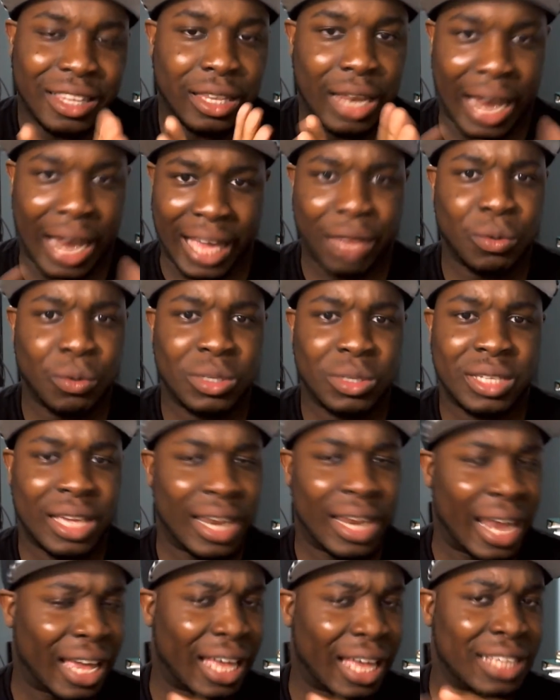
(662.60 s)
like
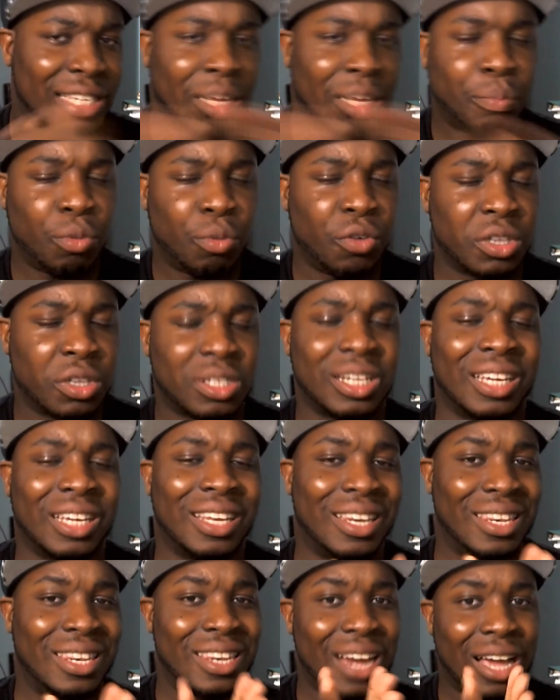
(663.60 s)
I said previously,
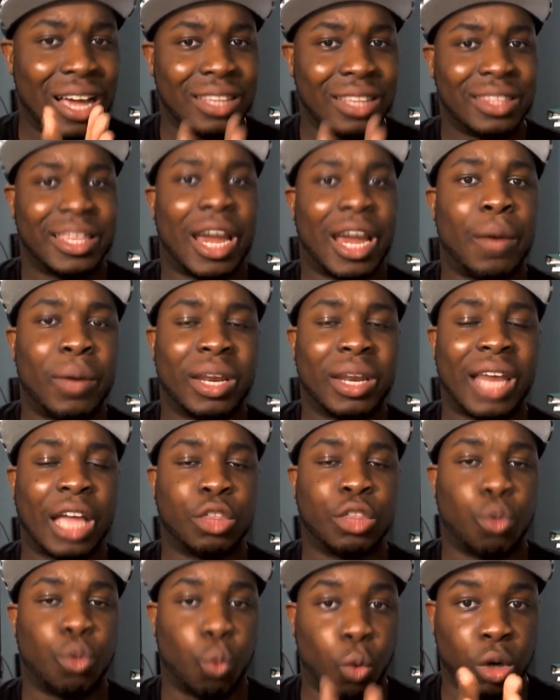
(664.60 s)
not directly at
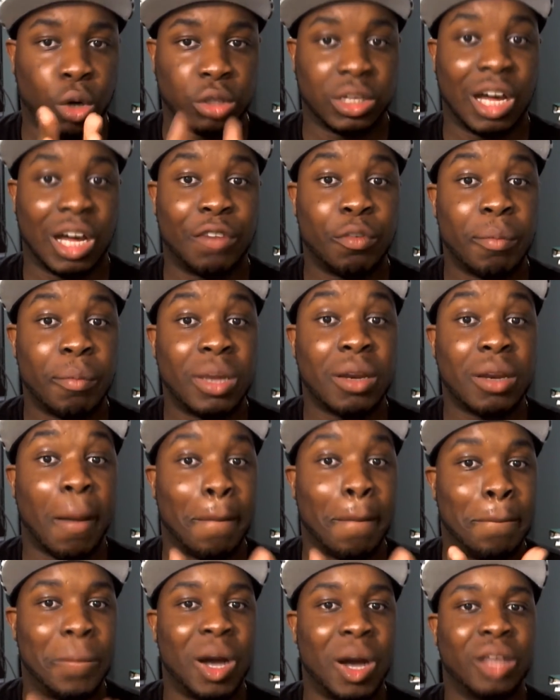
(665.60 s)
the world government,
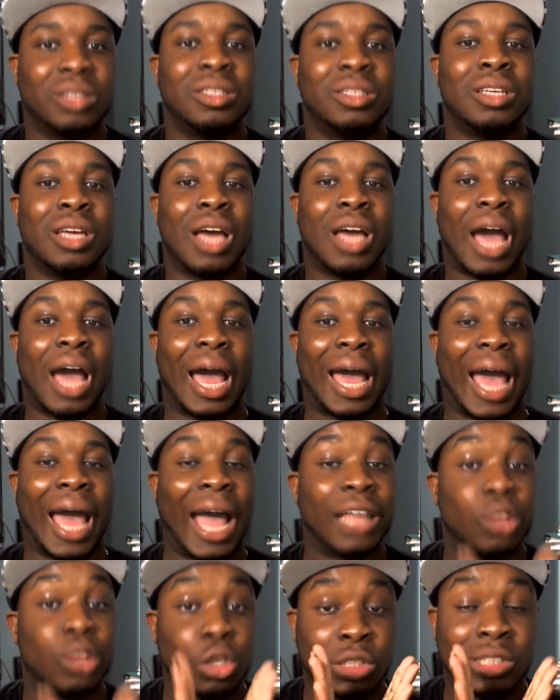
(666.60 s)
but
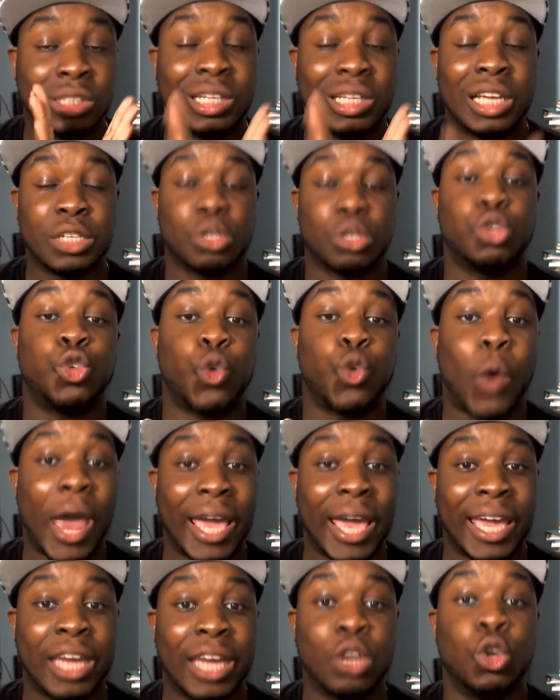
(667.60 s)
at the Celestial
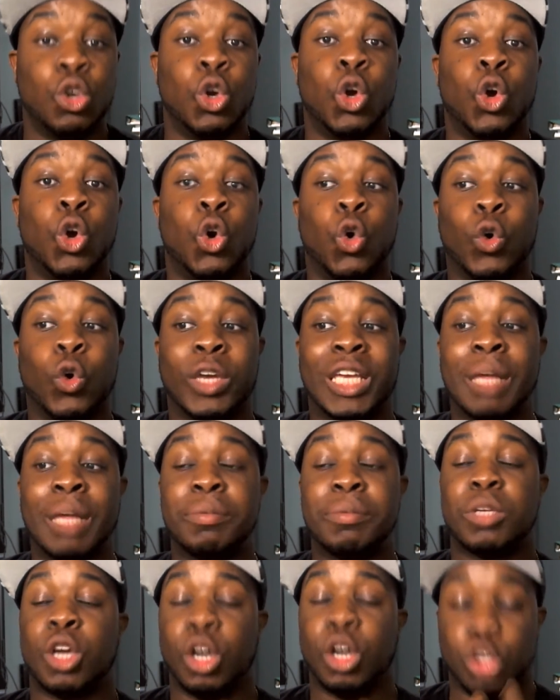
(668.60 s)
Dragon, who
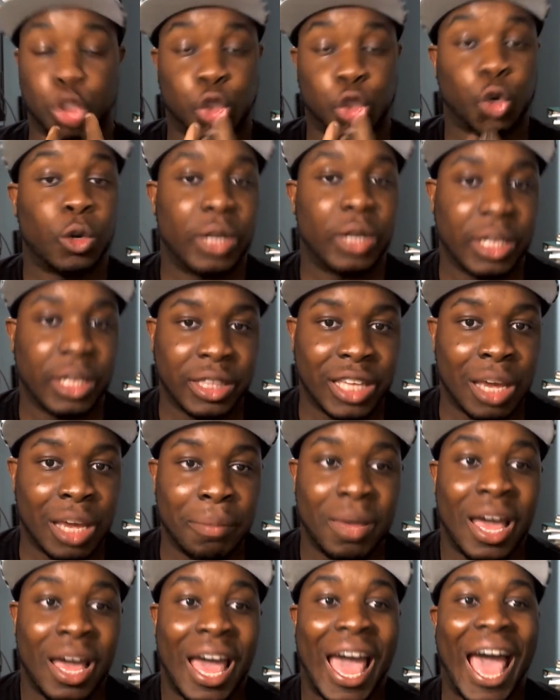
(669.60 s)
keeps controlling
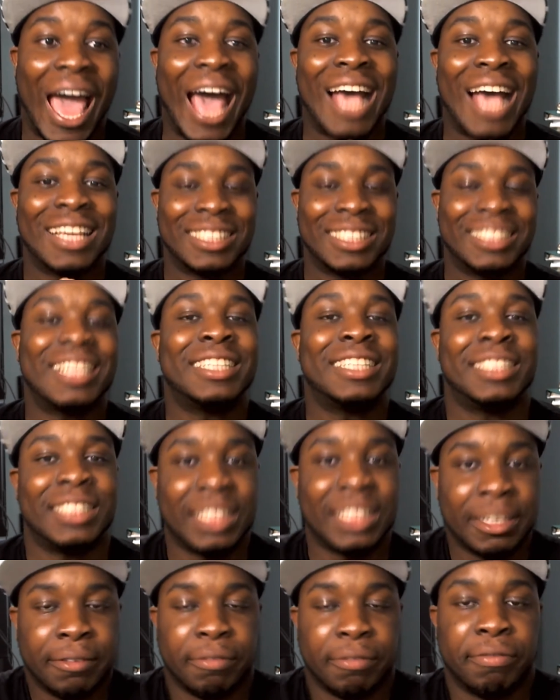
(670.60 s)
them as they
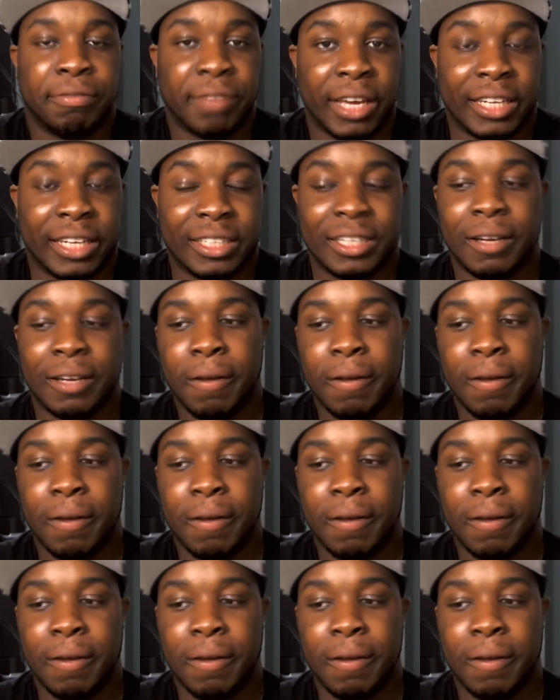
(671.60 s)
see fit.